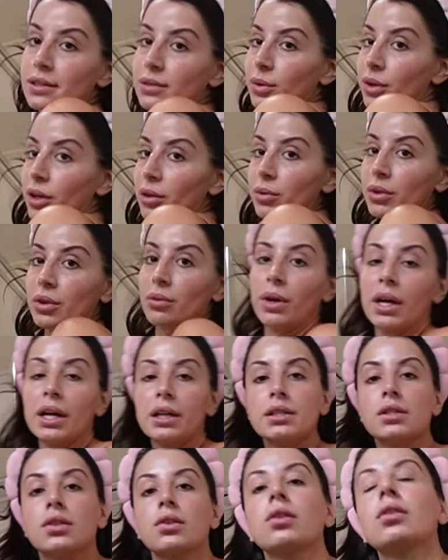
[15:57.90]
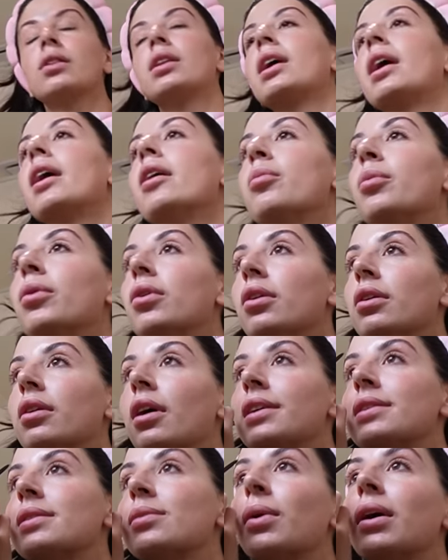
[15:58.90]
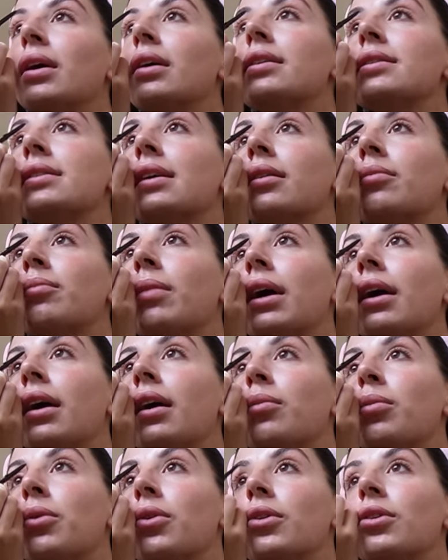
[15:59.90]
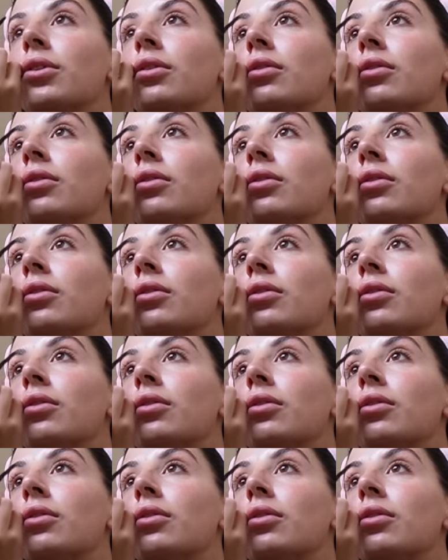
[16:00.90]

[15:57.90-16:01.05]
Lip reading: is what I'm going to wear to the airport. I swear it's like my airport